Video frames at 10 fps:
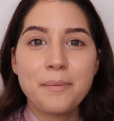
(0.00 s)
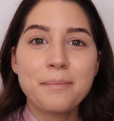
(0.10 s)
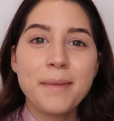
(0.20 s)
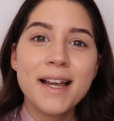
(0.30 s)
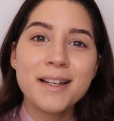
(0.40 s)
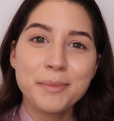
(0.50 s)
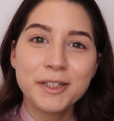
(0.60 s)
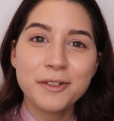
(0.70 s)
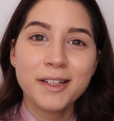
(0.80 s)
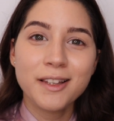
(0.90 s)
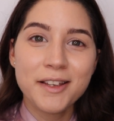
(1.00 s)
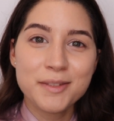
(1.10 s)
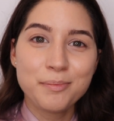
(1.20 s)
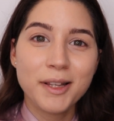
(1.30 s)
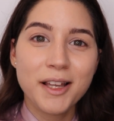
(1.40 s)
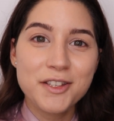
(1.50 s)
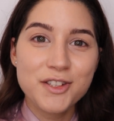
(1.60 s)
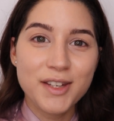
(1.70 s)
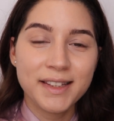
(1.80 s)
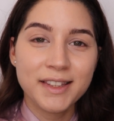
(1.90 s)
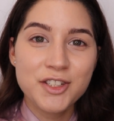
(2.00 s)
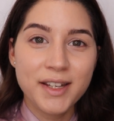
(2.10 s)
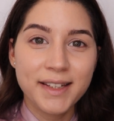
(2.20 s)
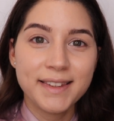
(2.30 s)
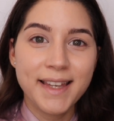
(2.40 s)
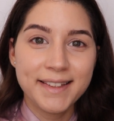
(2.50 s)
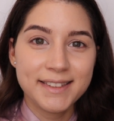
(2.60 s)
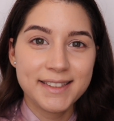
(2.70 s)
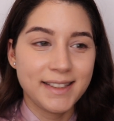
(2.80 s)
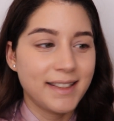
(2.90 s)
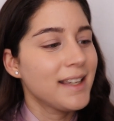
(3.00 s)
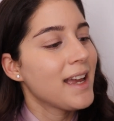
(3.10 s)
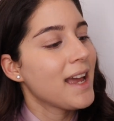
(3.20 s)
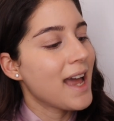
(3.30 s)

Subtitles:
MAC Mineralize blush in the shade Dainty,